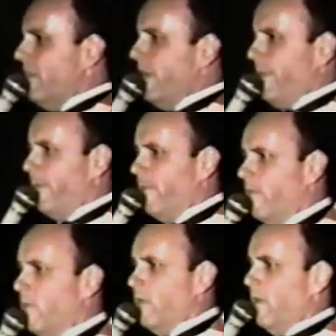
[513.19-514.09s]

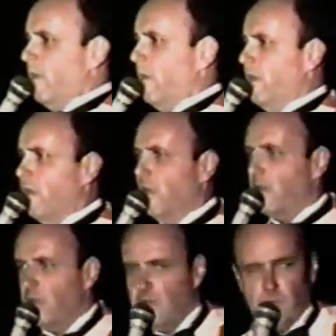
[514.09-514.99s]

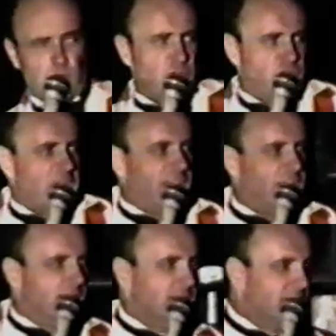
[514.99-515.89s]
I'm just checking.